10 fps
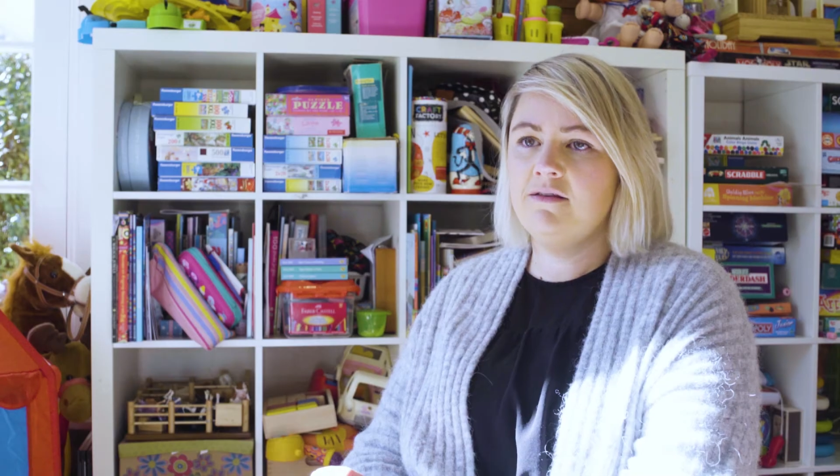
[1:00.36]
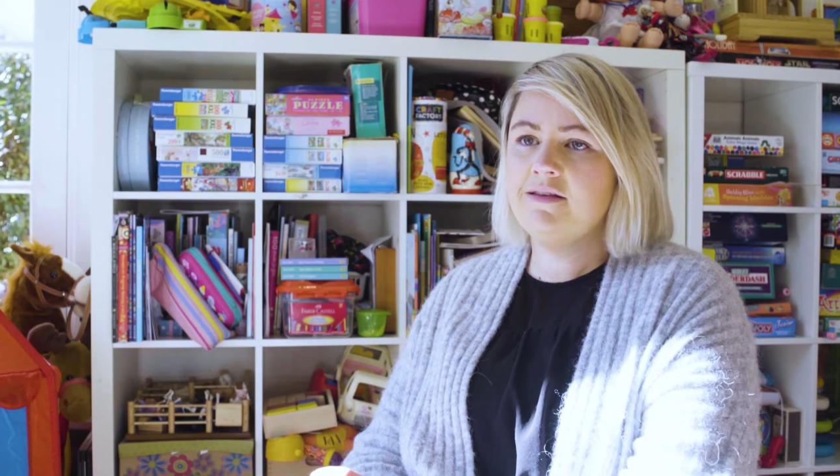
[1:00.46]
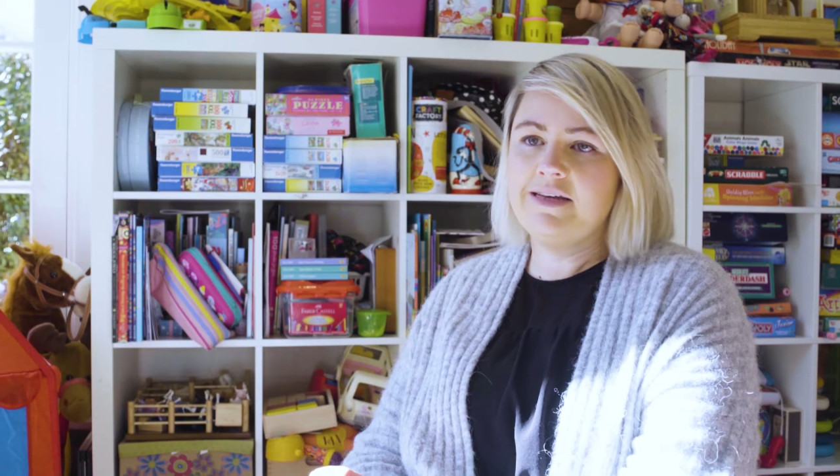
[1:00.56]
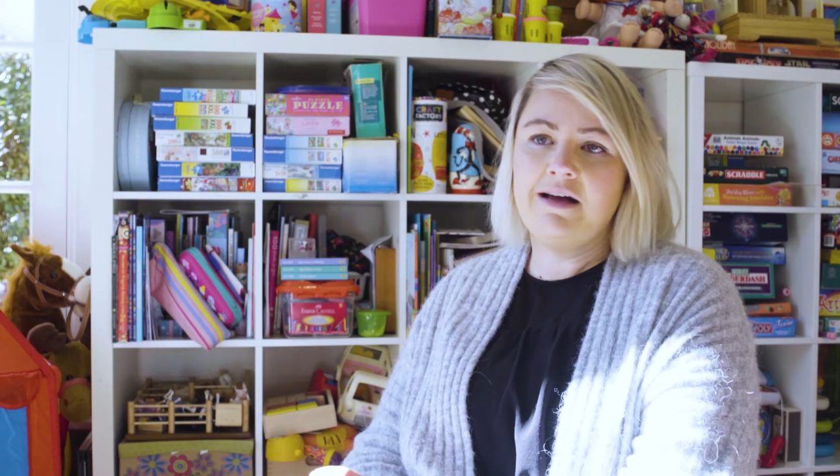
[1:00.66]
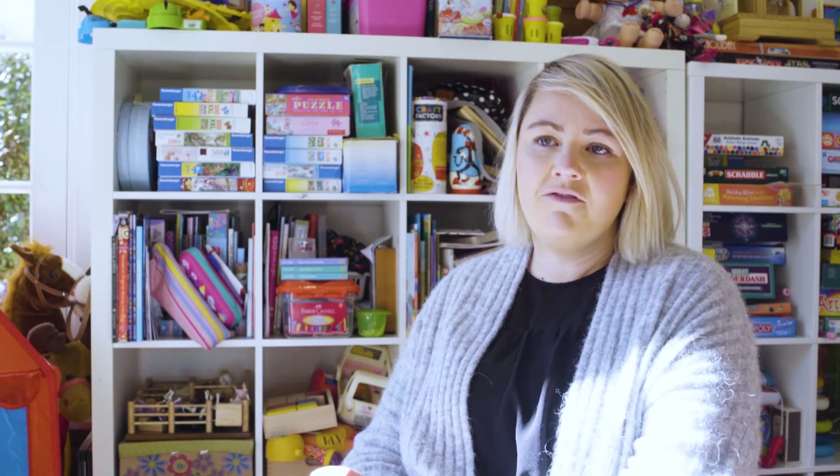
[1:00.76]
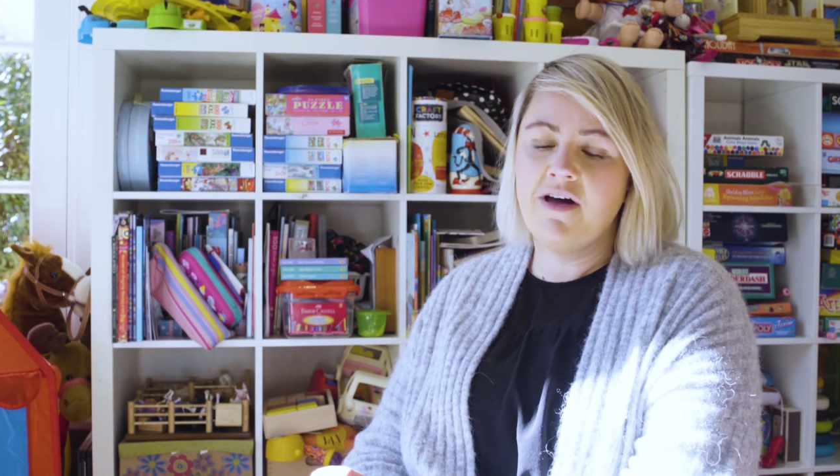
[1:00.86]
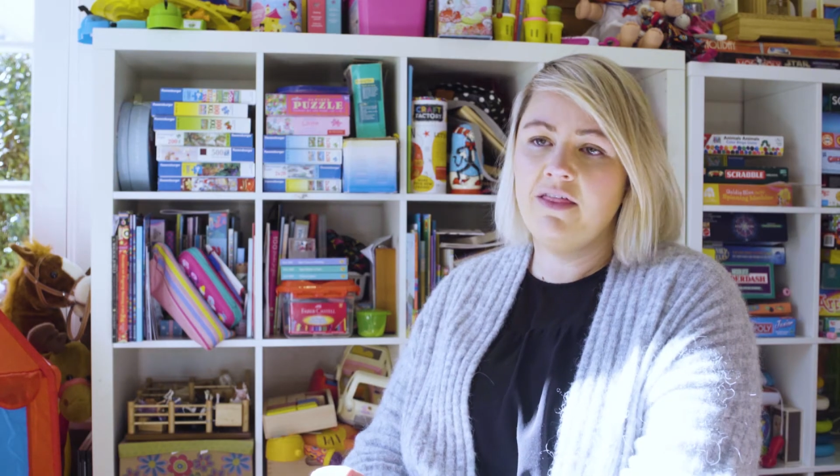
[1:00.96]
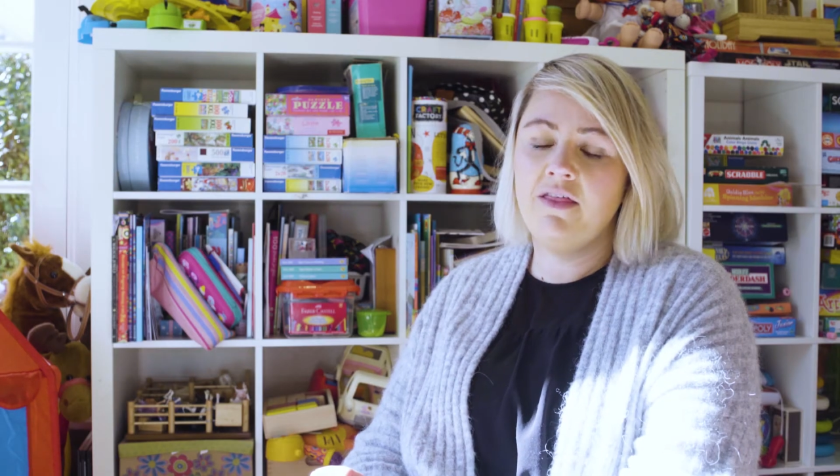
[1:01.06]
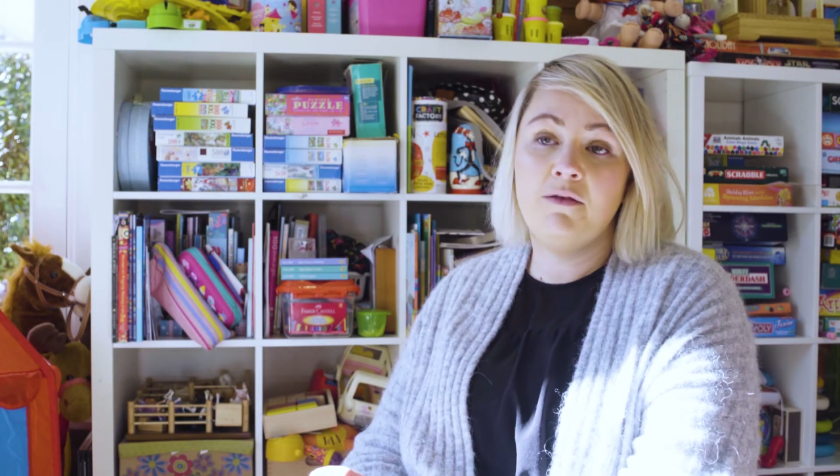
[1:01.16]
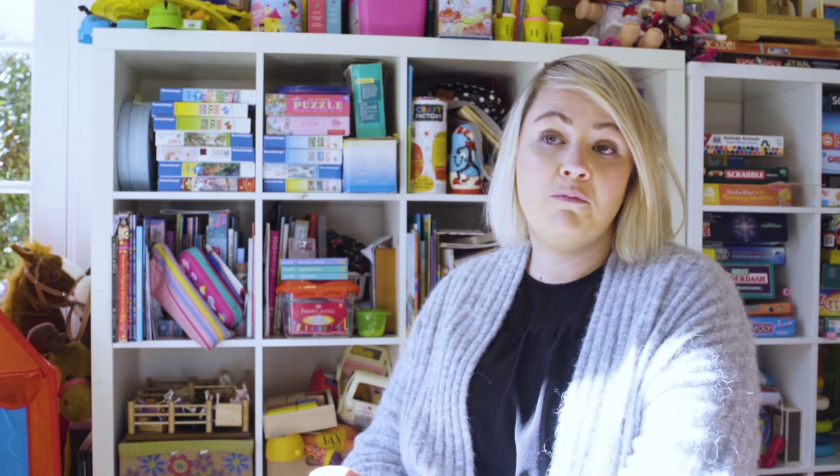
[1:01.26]
stuff
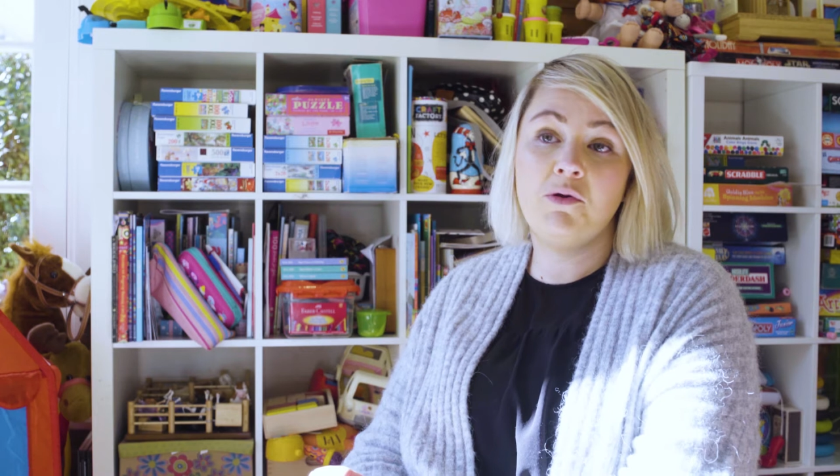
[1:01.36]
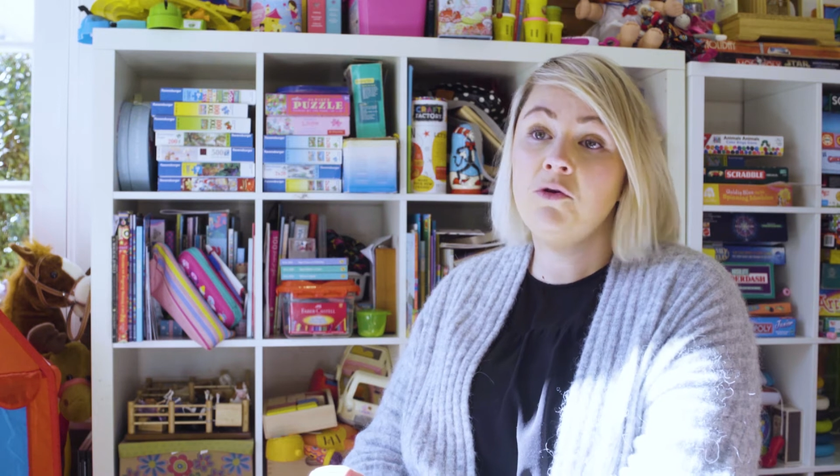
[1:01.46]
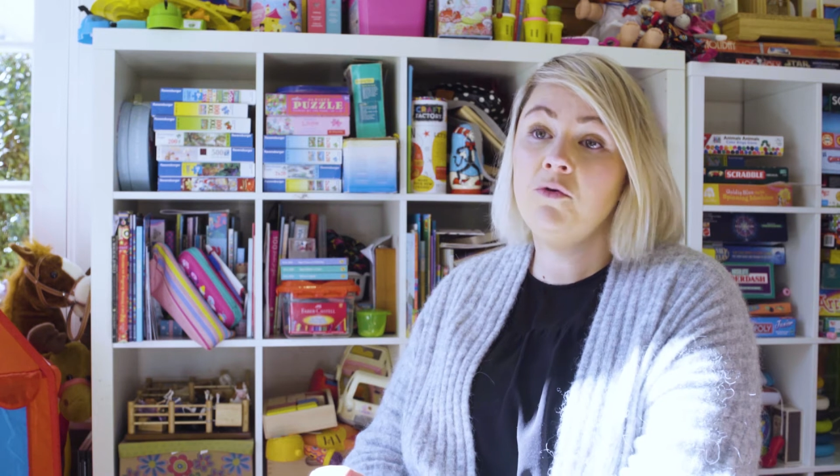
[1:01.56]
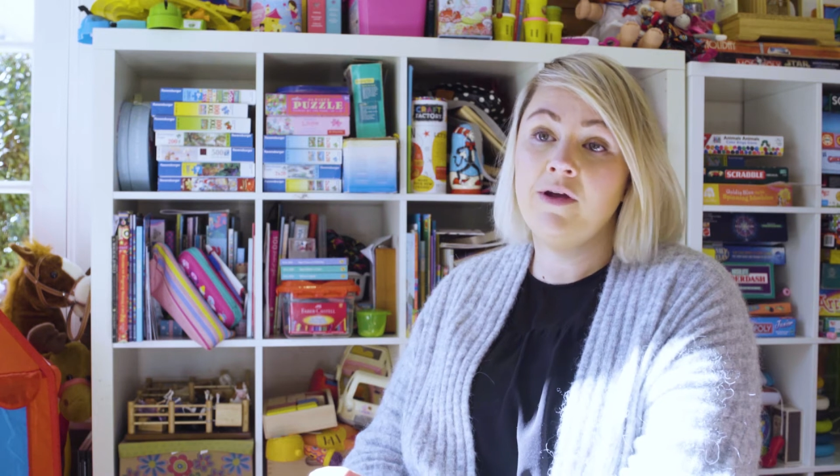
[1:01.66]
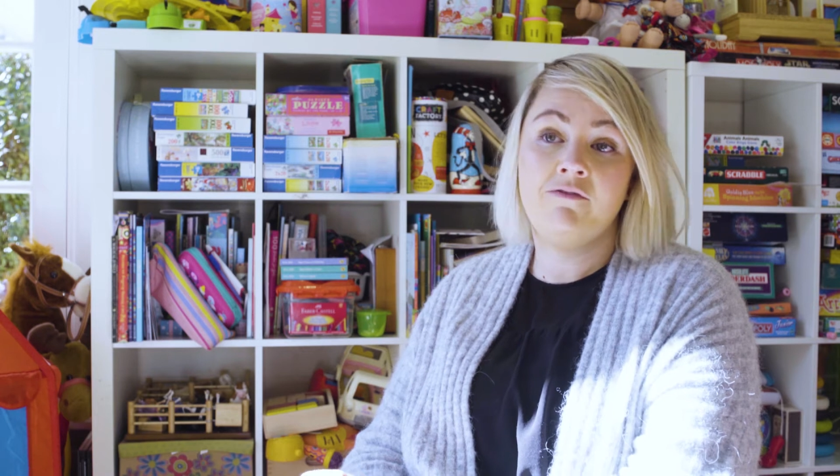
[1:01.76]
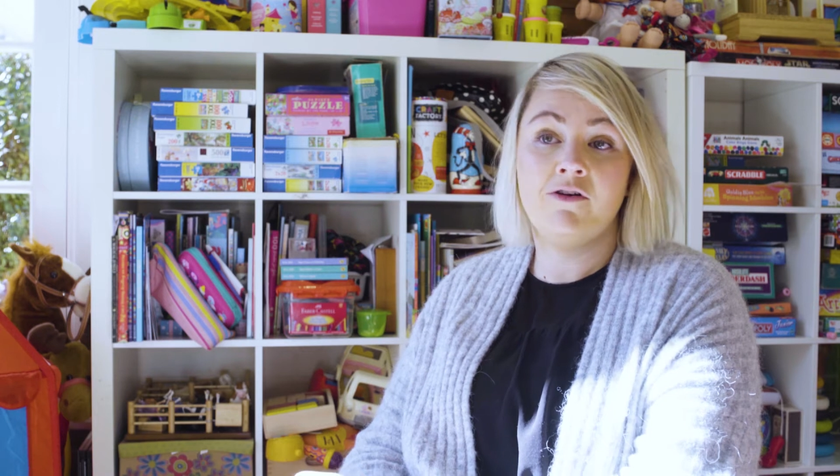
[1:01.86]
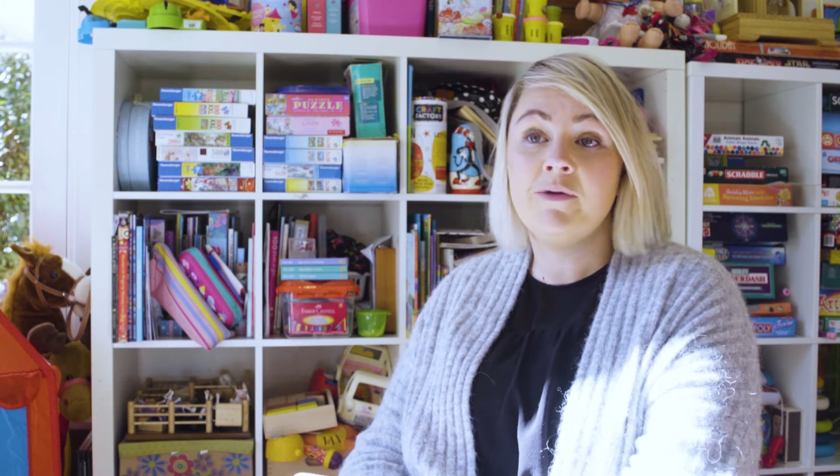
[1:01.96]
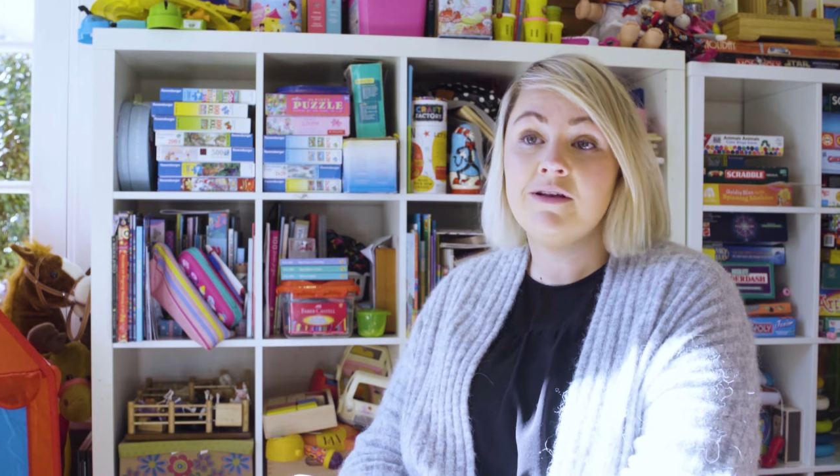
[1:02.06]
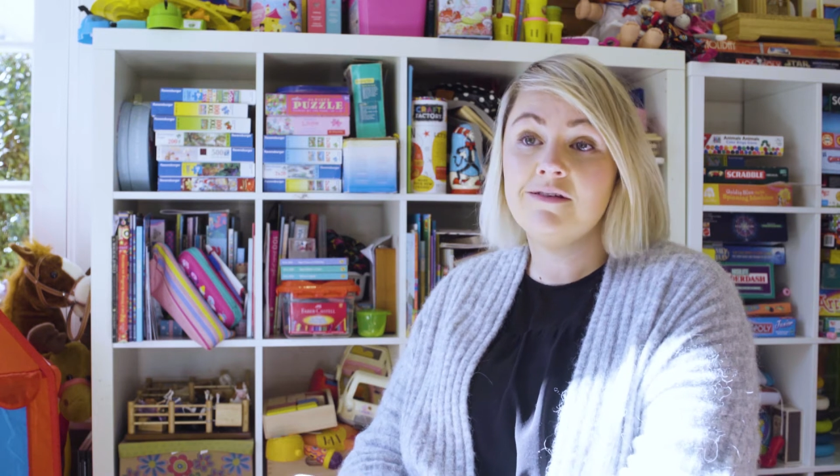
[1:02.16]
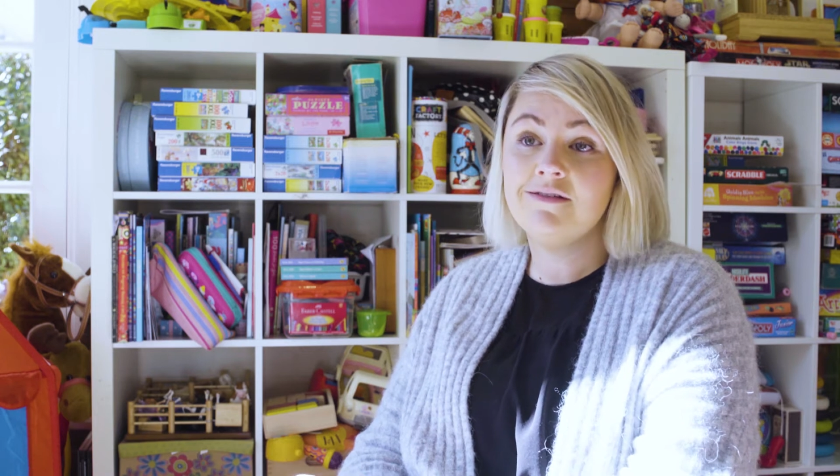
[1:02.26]
other than poo and
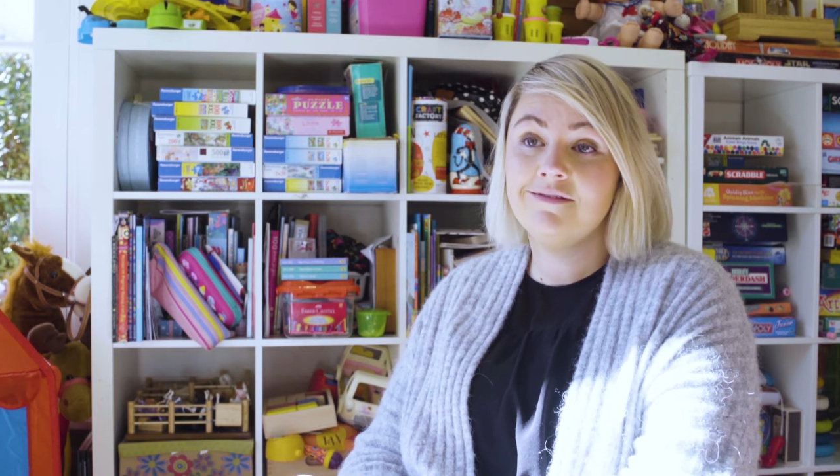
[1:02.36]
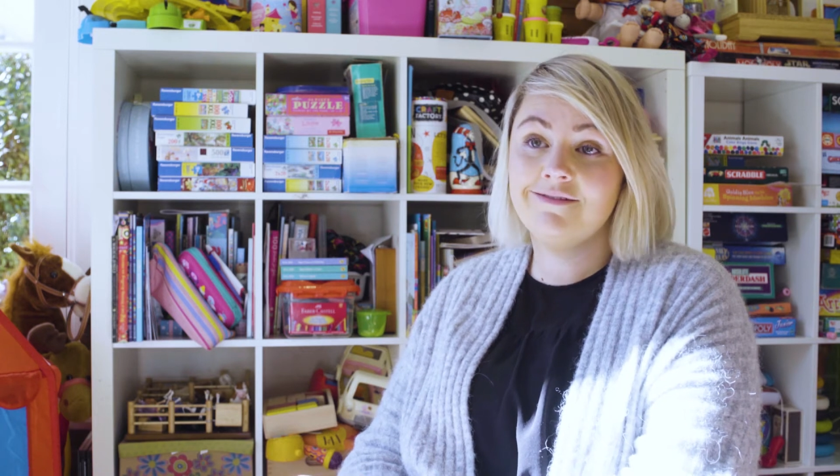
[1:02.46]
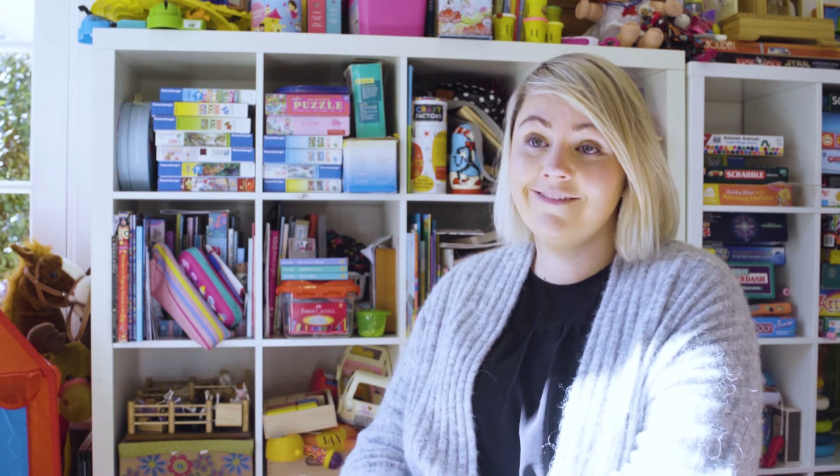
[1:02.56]
vomit.